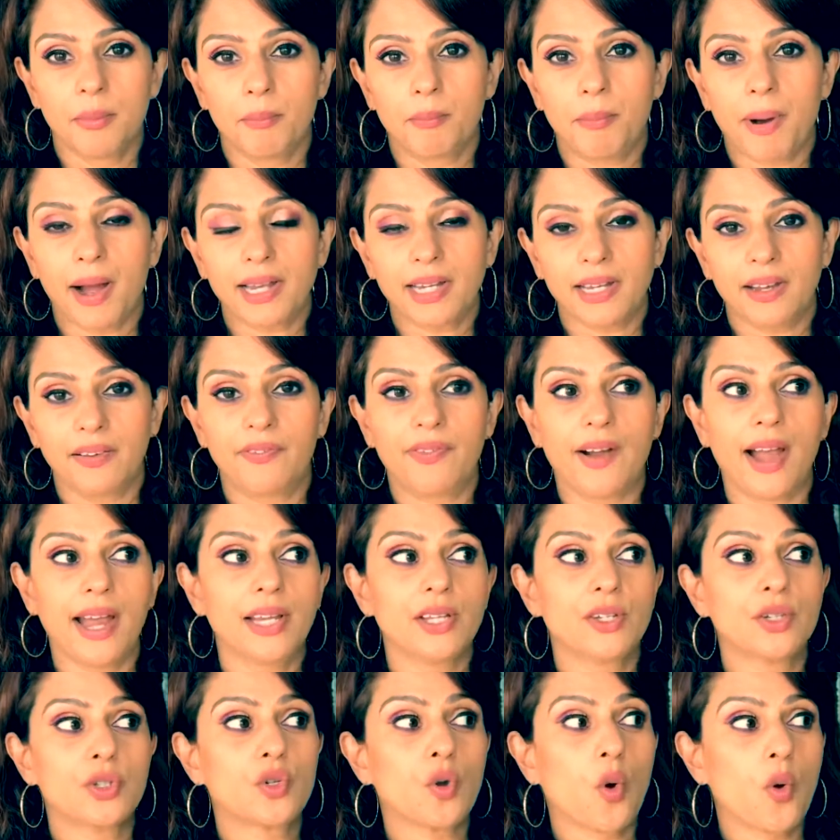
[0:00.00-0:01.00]
But if
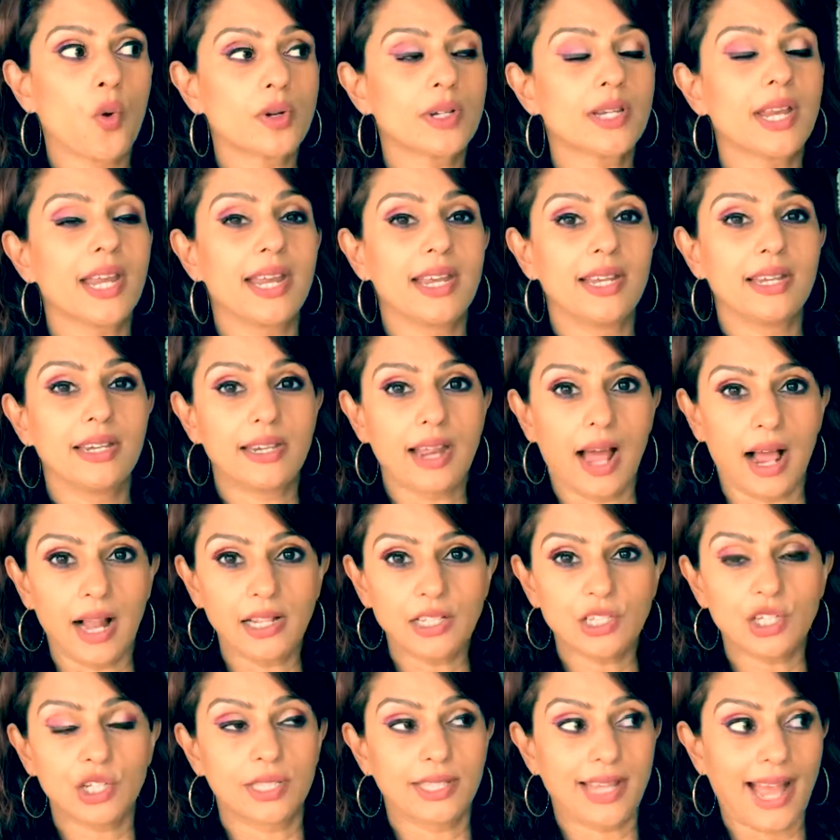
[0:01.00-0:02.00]
I don't
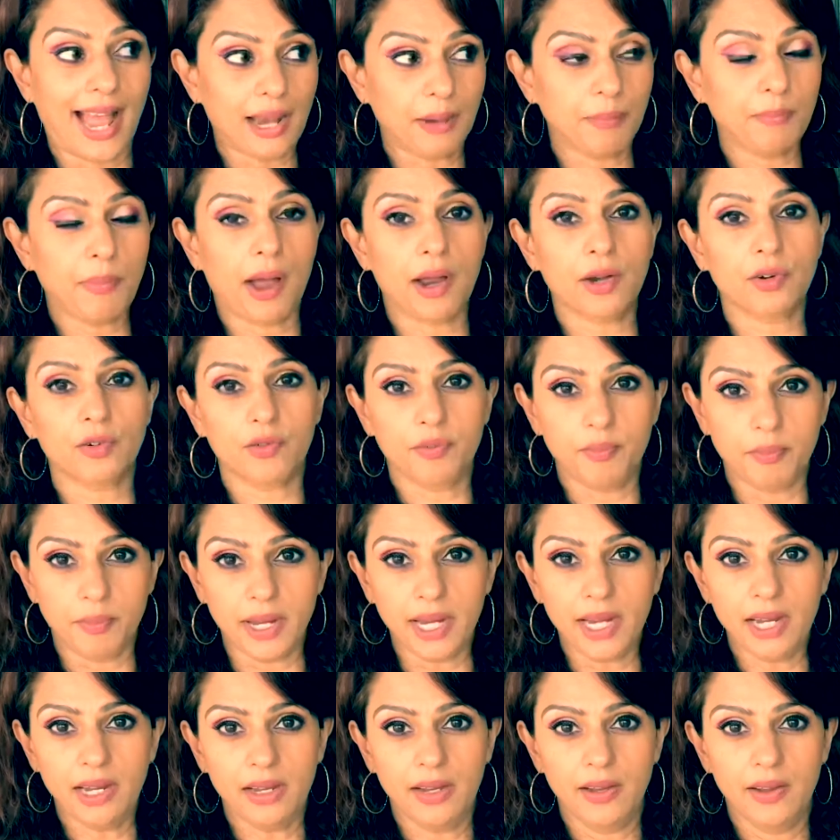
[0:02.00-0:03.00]
indulge that part of
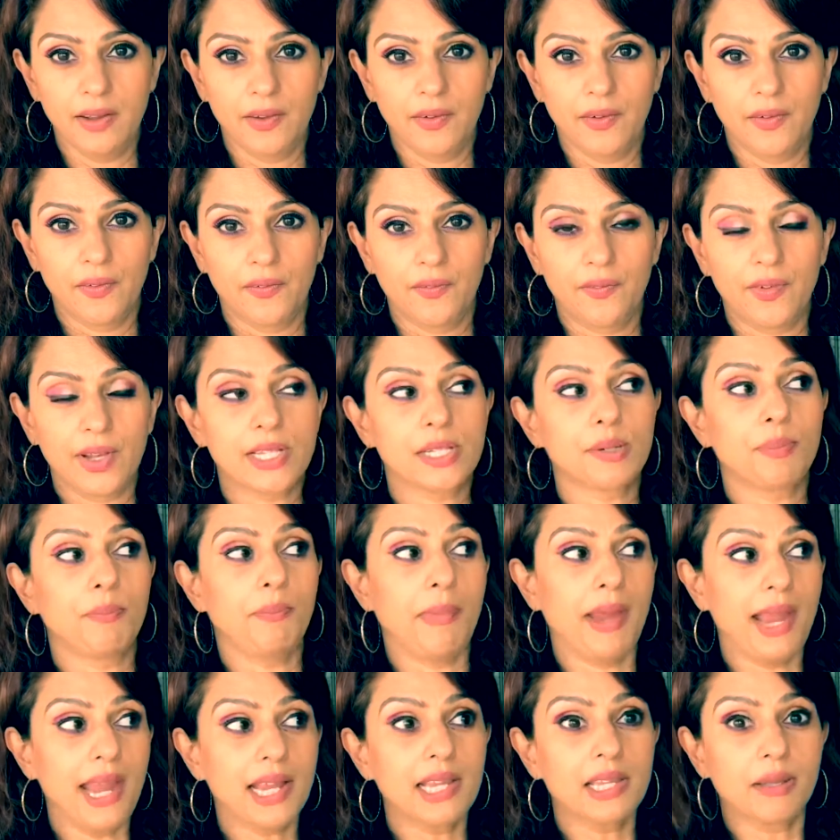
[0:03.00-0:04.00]
me which
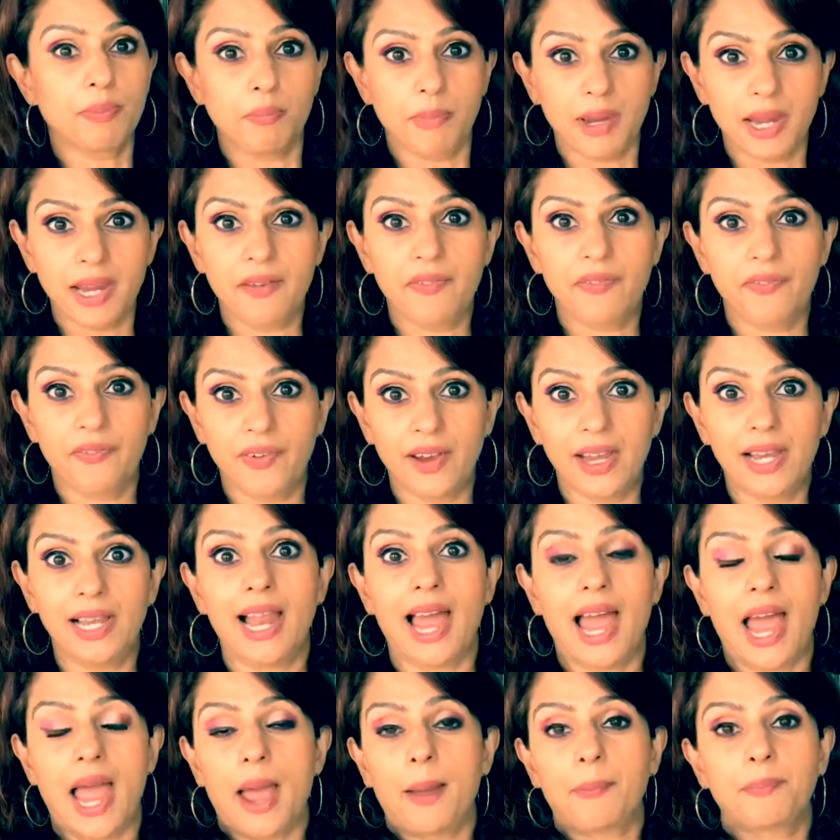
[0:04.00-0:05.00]
makes me feel
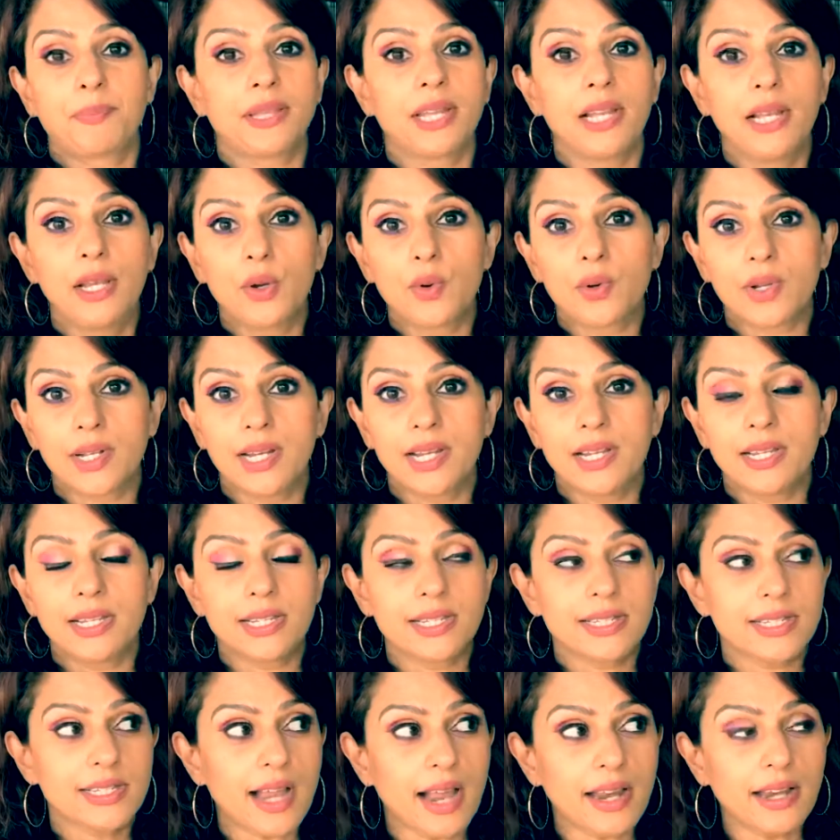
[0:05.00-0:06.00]
absolutely
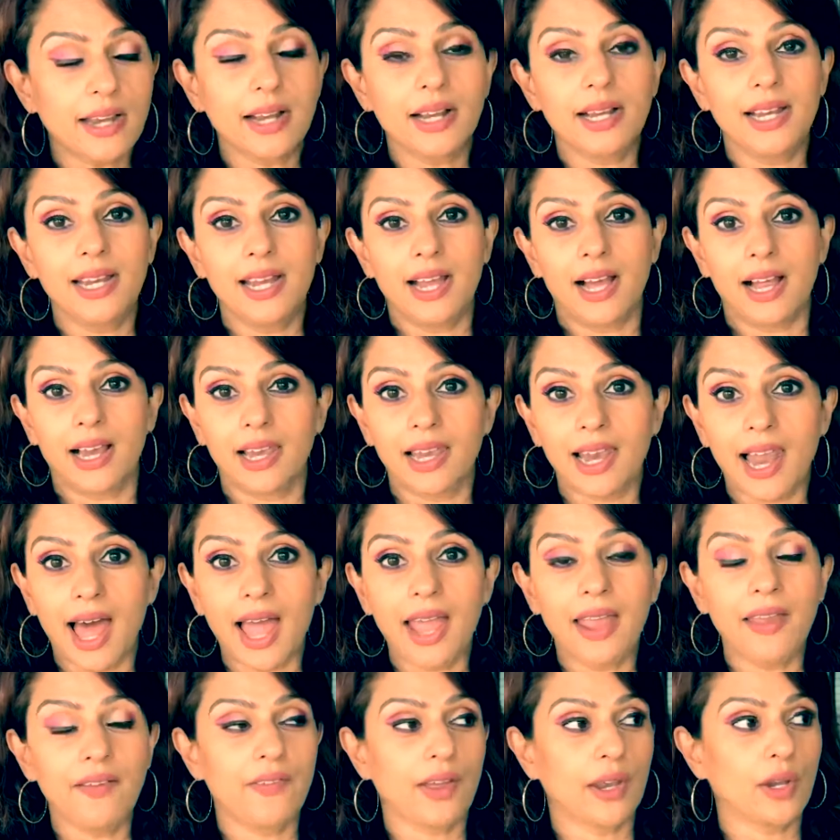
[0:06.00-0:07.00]
stunningly
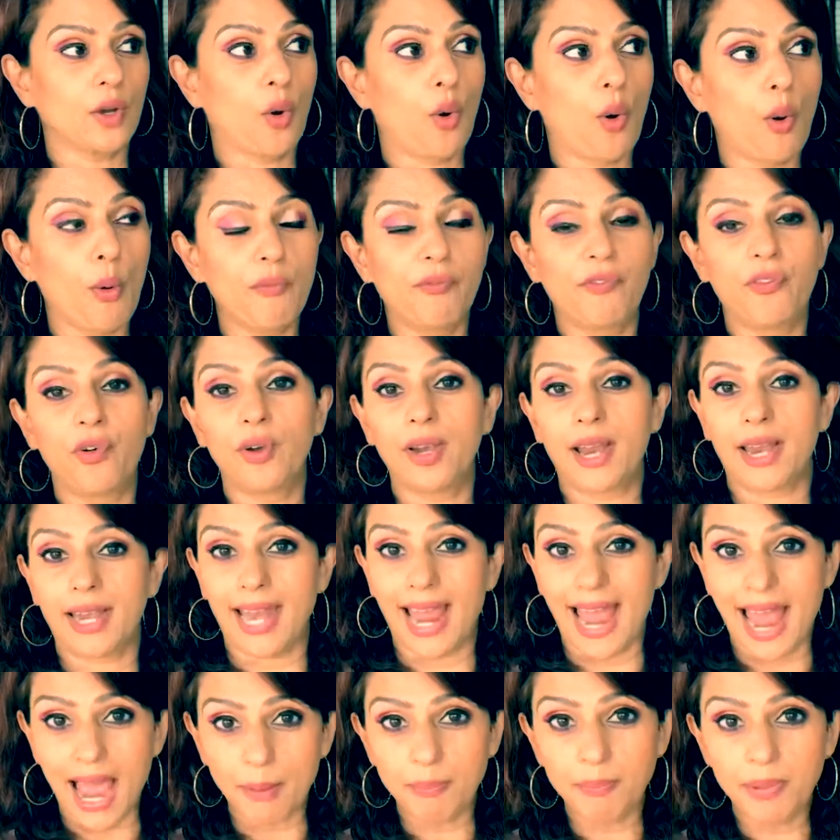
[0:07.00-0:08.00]
alive and hopeful and
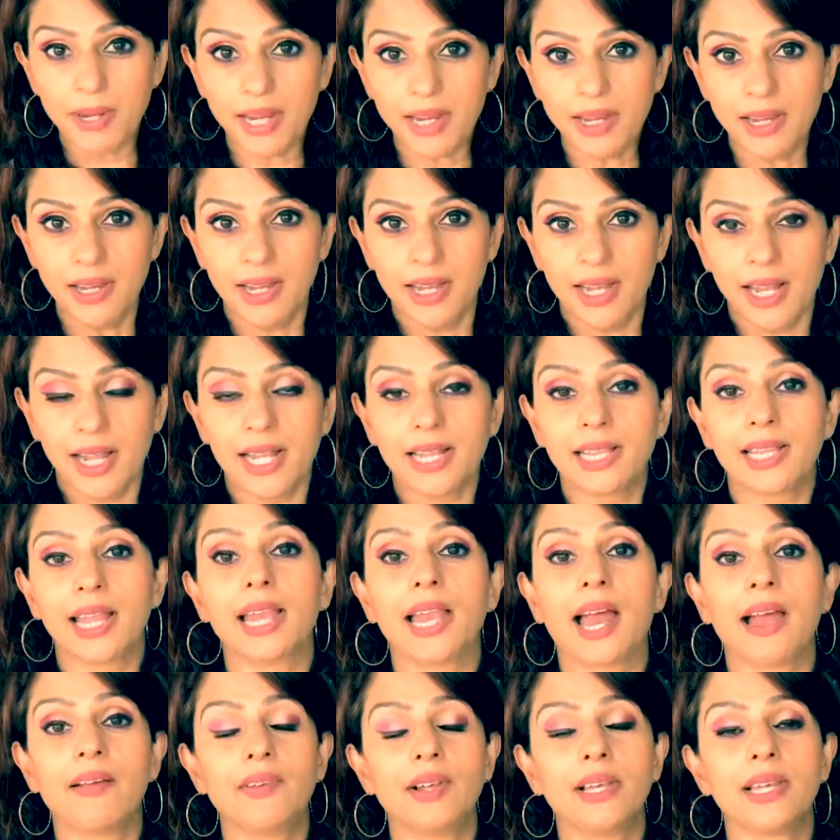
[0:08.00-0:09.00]
happy,
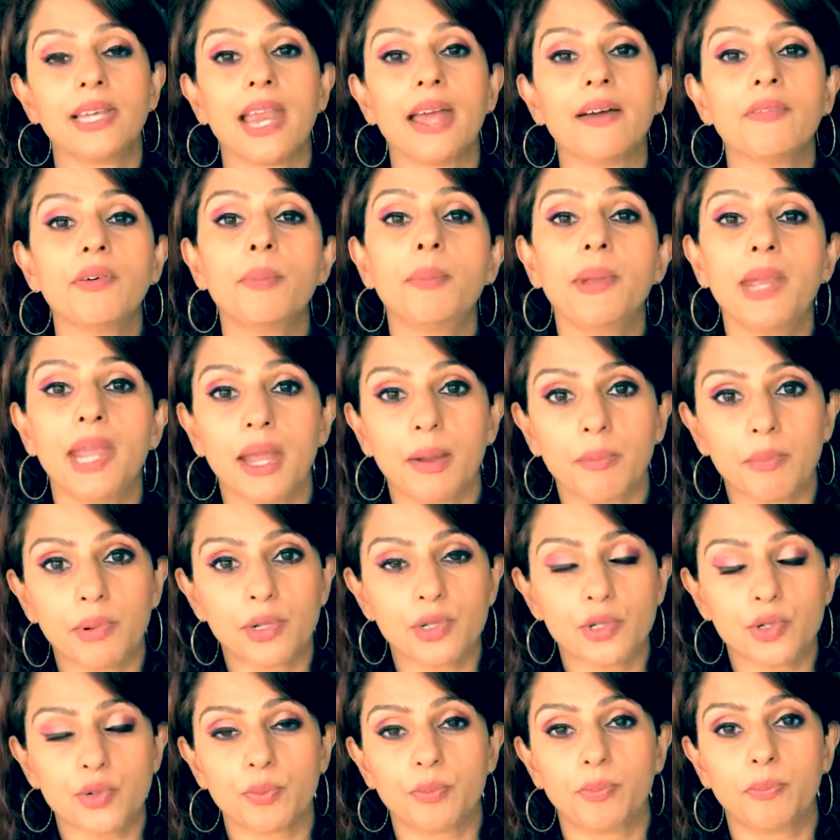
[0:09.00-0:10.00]
then I will never be
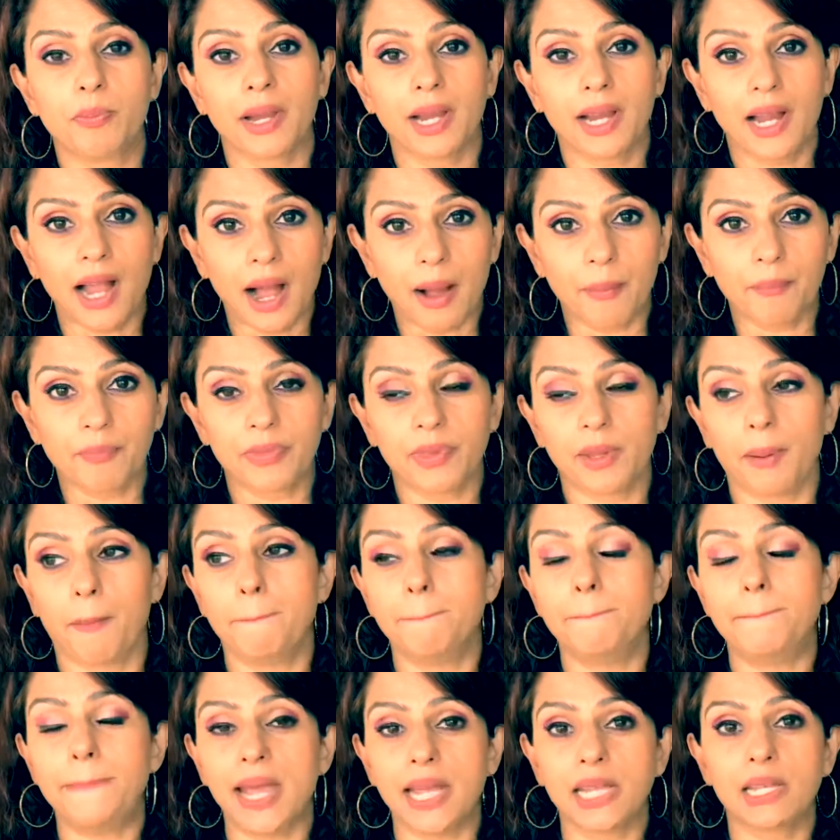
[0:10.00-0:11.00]
able to become the
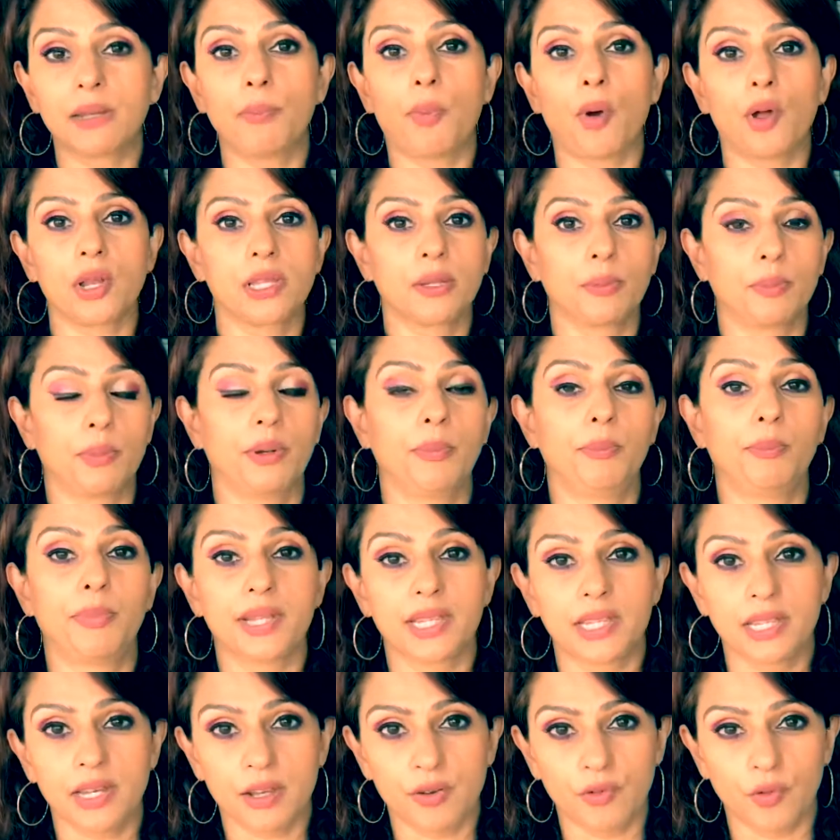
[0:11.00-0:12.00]
best possible
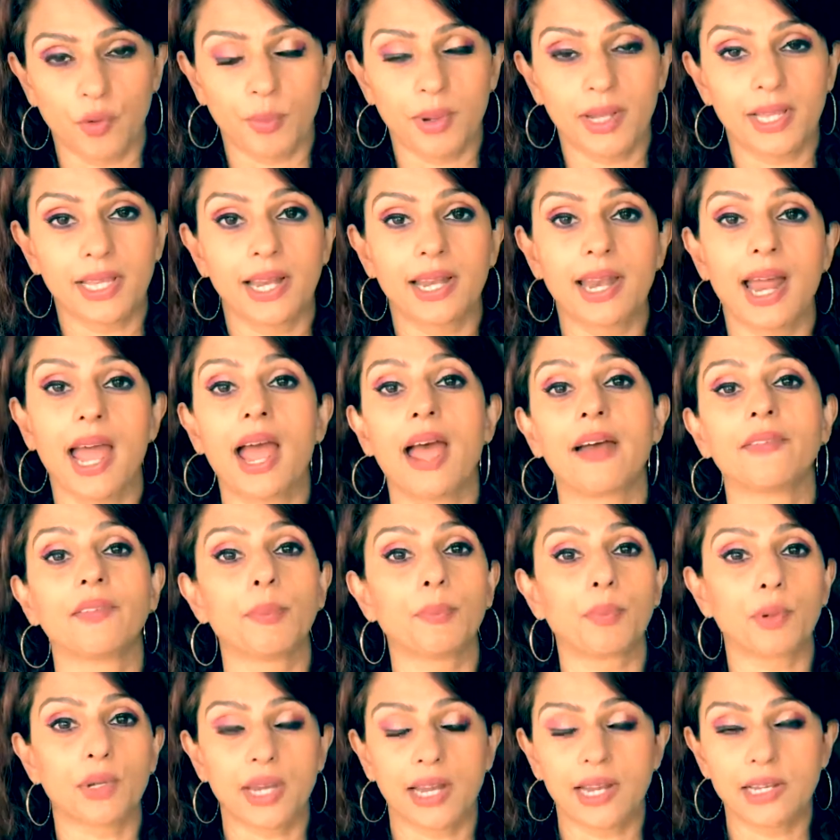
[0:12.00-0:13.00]
businesswoman that I have the
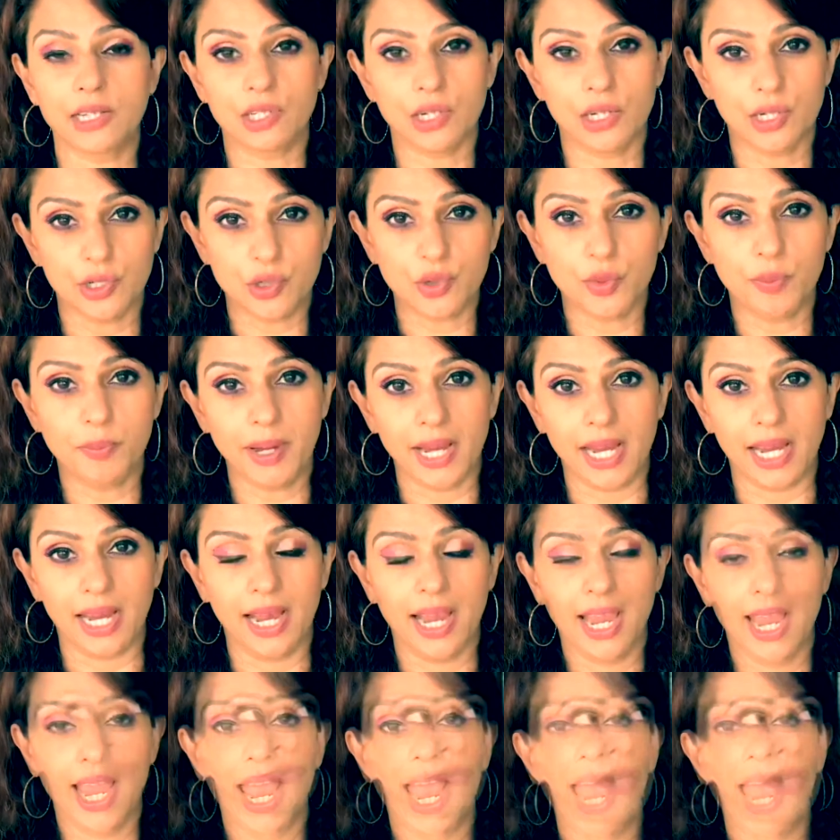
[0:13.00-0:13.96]
potential to be.